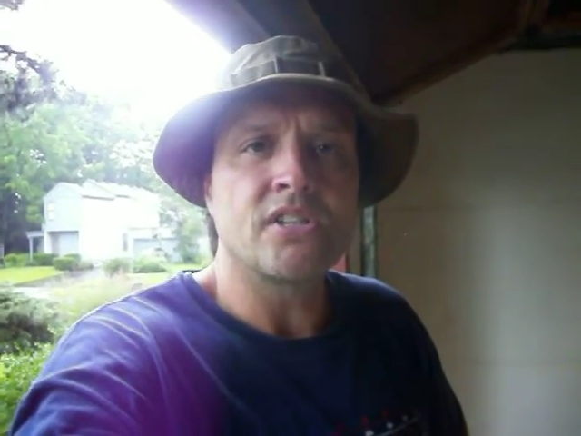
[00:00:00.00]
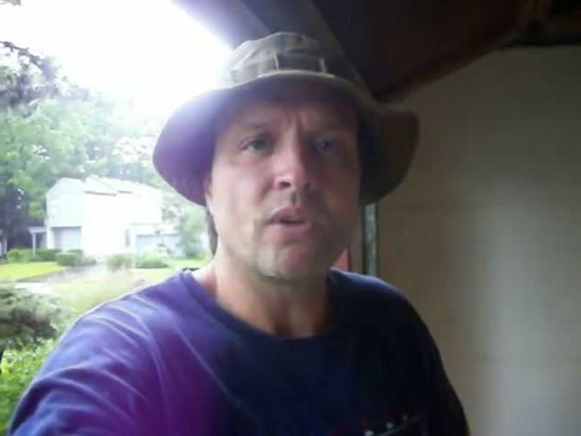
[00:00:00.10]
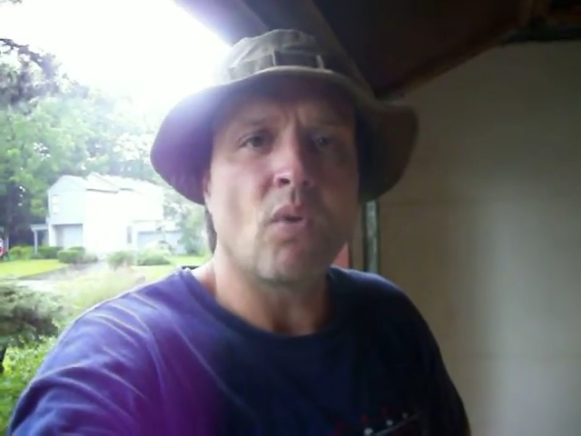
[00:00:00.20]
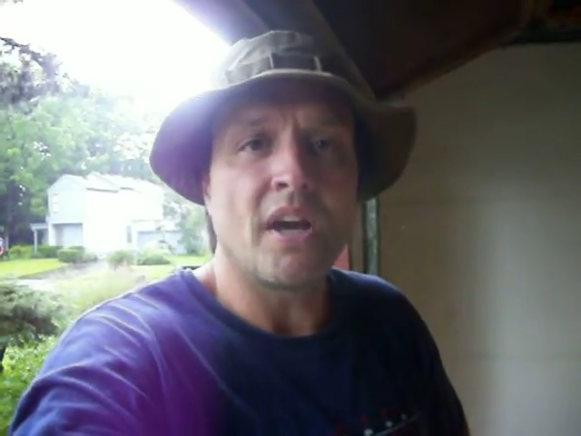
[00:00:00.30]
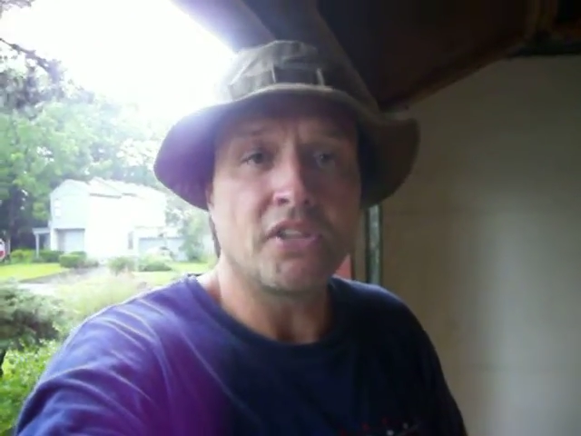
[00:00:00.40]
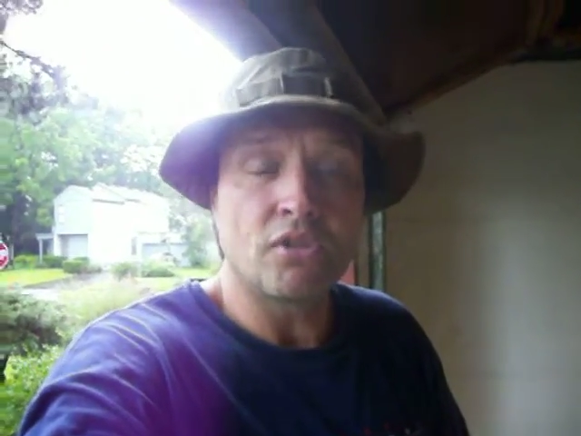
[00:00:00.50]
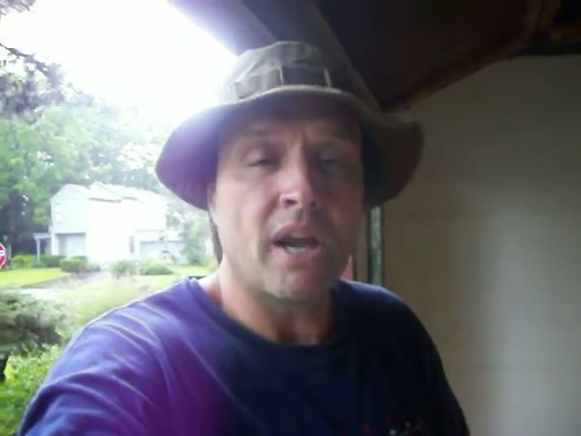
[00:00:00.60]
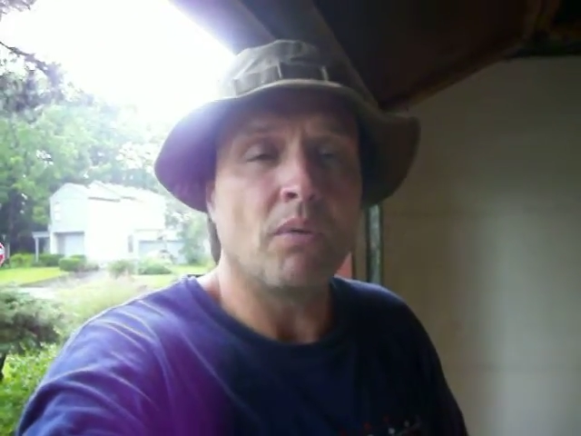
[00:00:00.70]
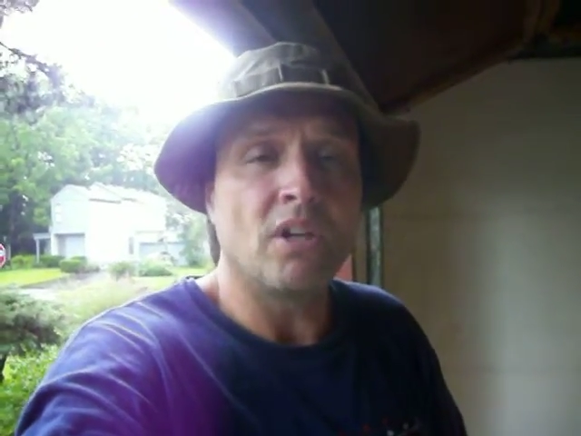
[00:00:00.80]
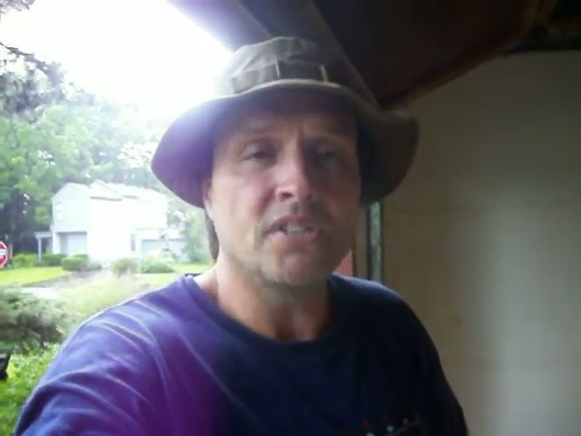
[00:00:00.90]
and while the
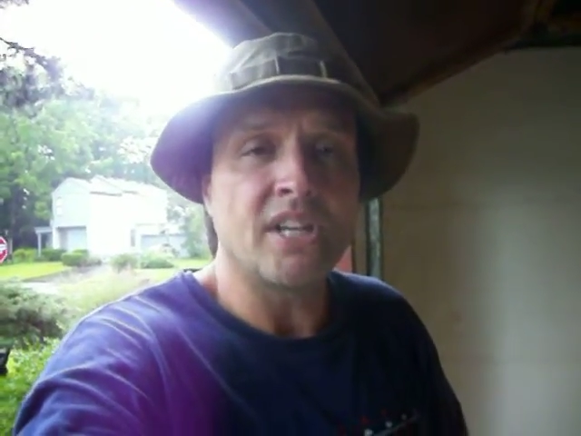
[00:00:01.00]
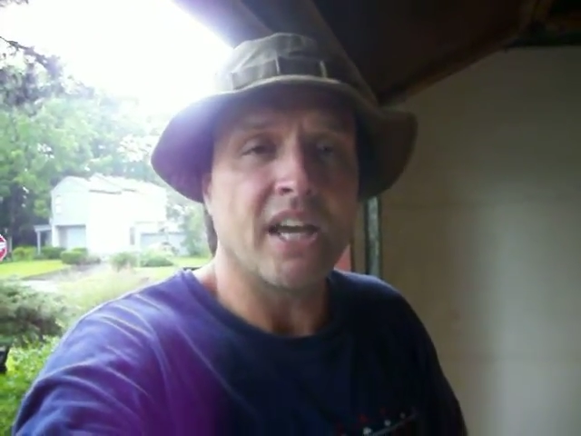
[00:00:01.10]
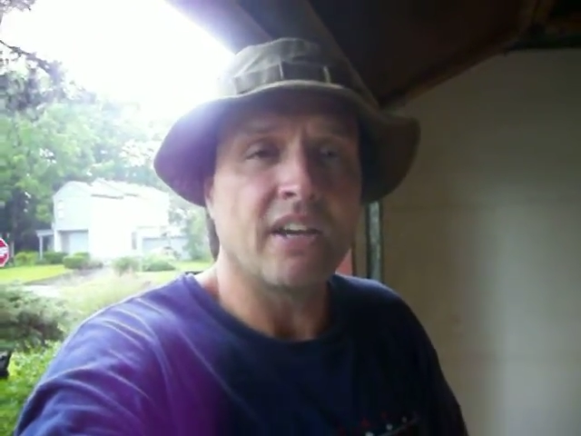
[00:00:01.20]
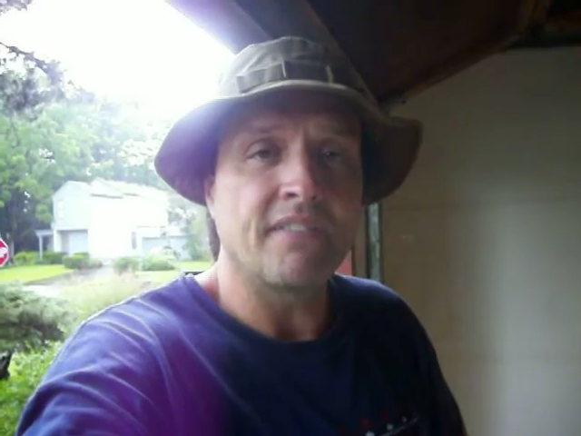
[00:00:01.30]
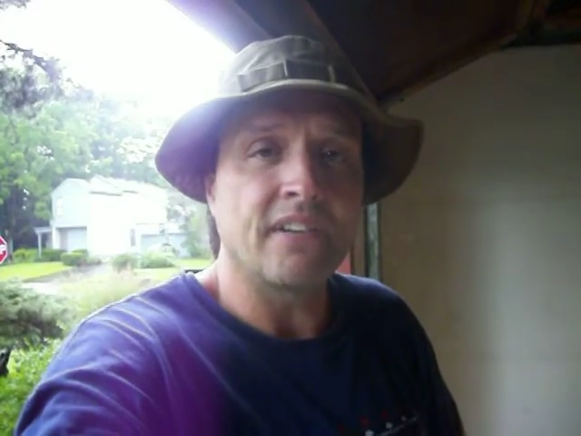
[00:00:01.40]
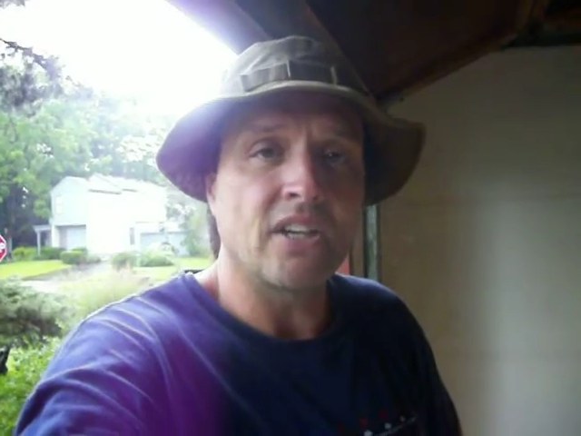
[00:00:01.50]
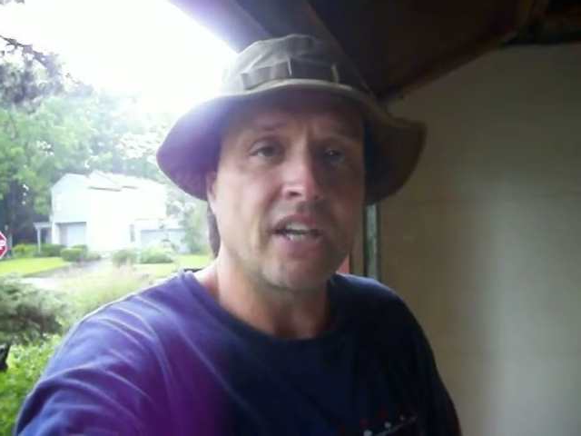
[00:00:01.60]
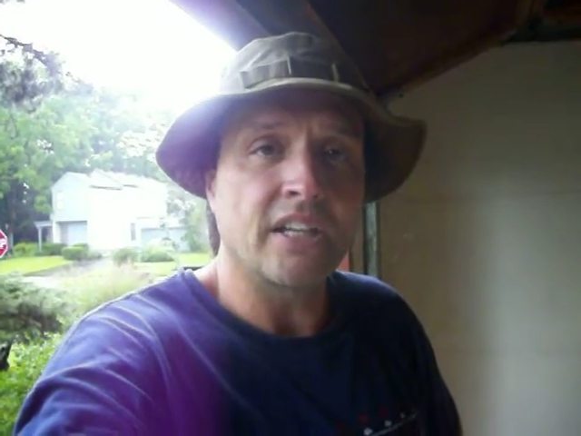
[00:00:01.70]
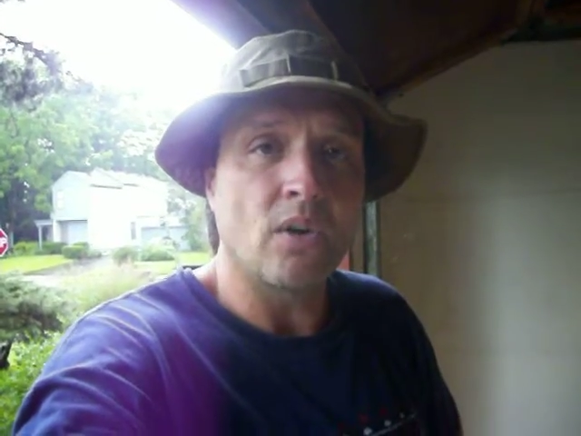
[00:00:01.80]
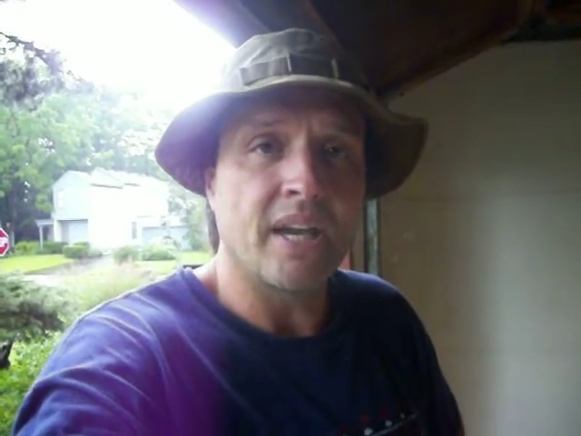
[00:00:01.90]
drywall is down, I figured
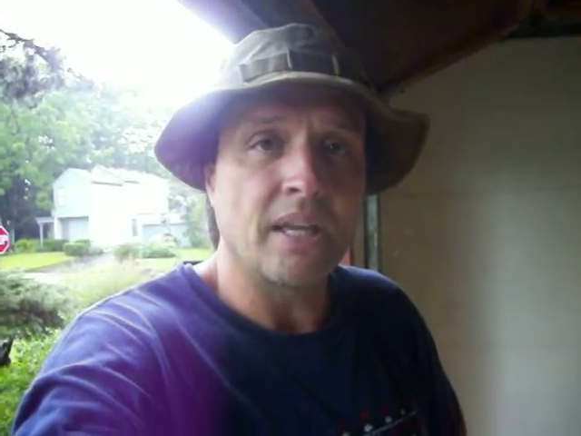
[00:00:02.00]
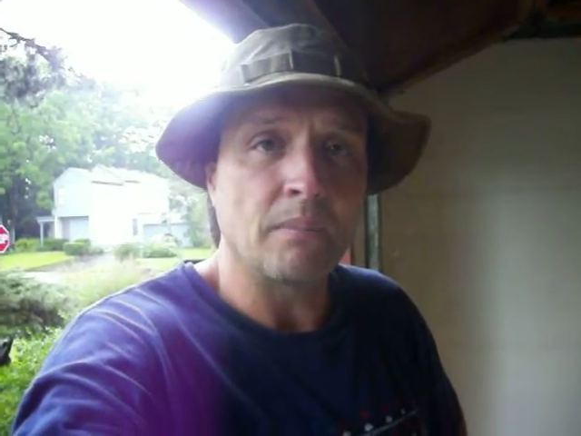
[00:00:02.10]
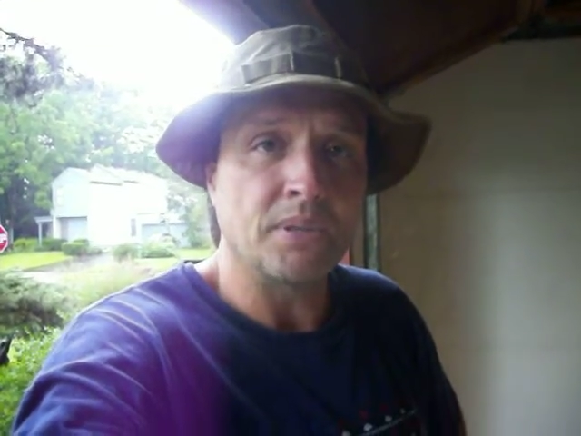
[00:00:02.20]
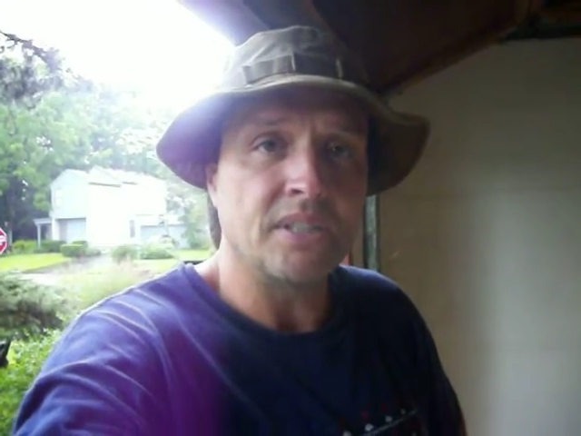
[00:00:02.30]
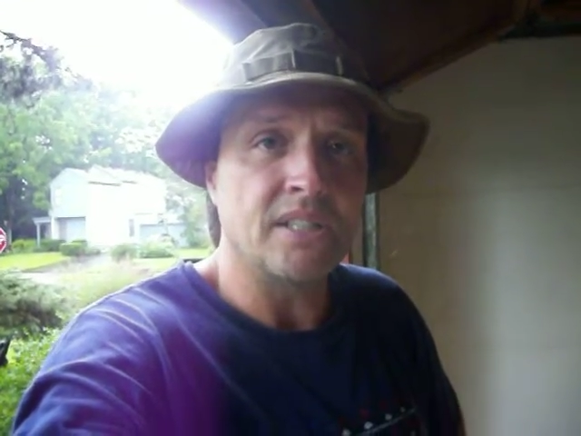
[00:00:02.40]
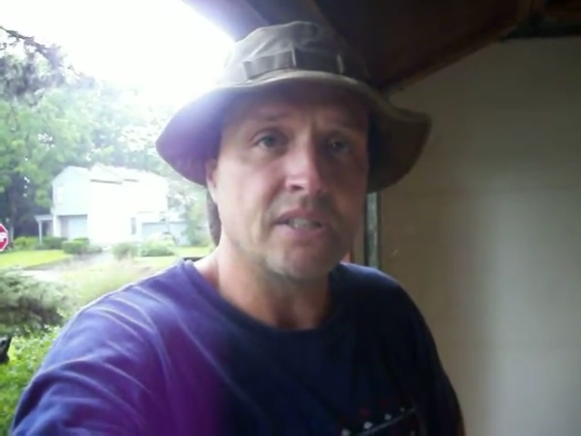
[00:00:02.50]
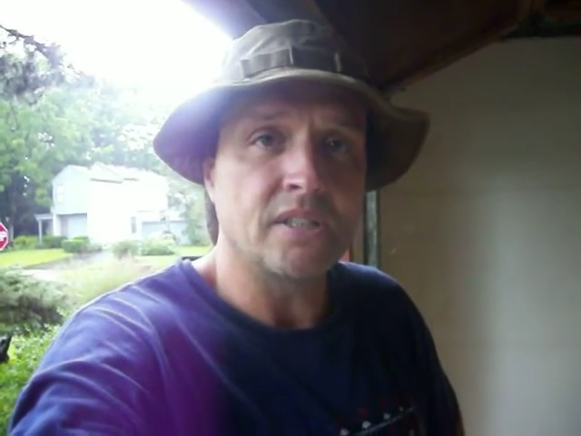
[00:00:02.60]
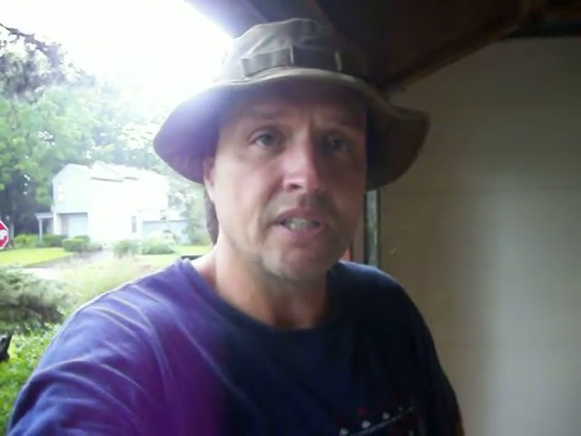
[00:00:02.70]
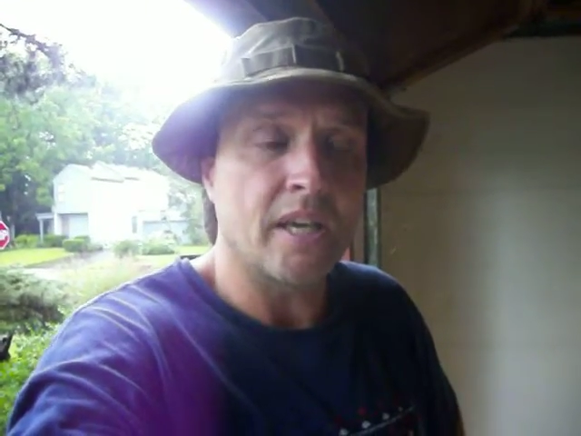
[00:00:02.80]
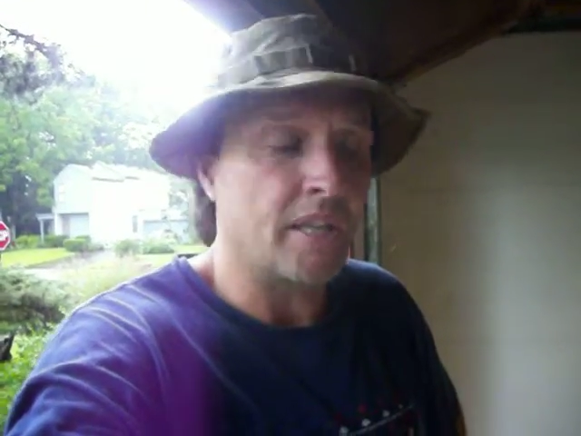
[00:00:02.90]
I'd go ahead and put
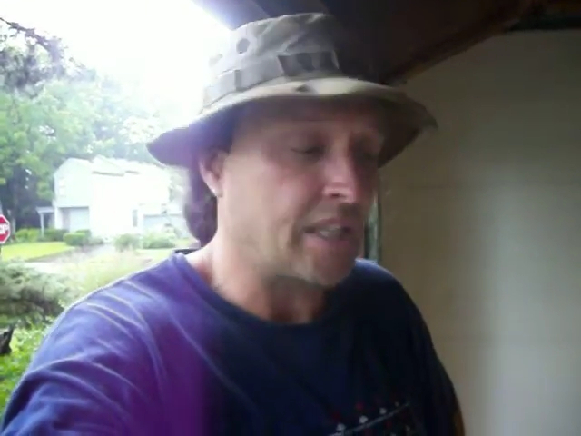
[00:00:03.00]
these, uh,